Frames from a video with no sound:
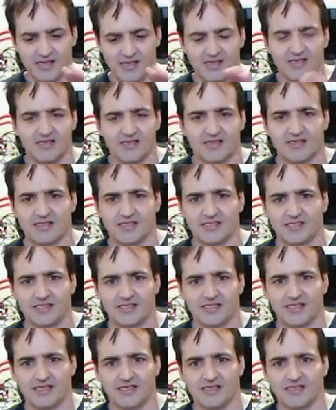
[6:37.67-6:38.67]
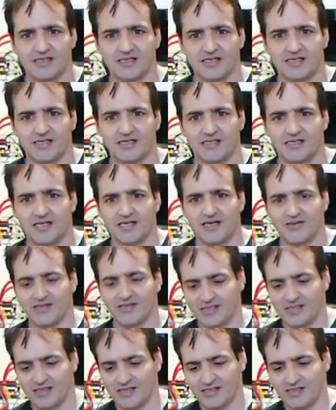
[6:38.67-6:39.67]
This is like a cloudy
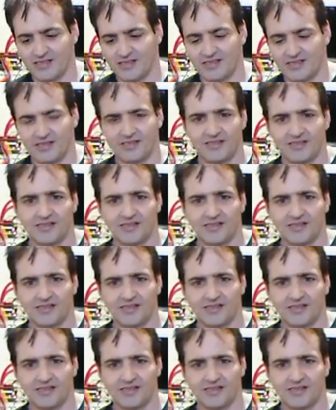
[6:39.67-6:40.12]
color.